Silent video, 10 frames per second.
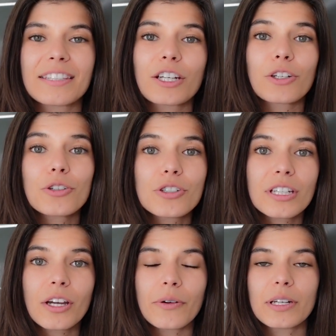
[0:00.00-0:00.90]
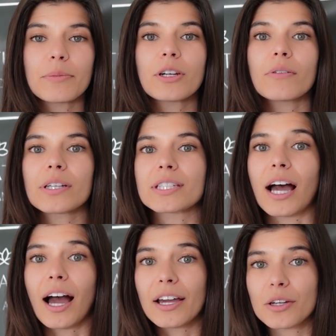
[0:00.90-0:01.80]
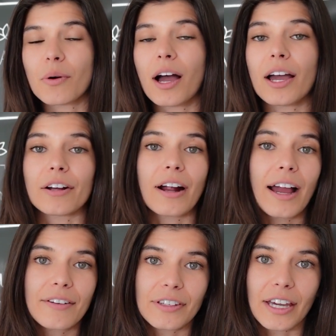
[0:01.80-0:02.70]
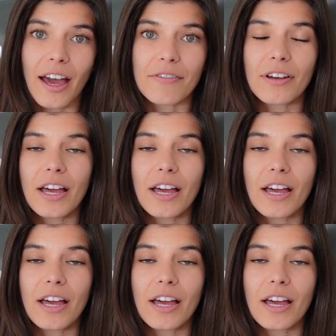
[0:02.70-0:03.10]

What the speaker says: they're usually going to be going to IUI or IVF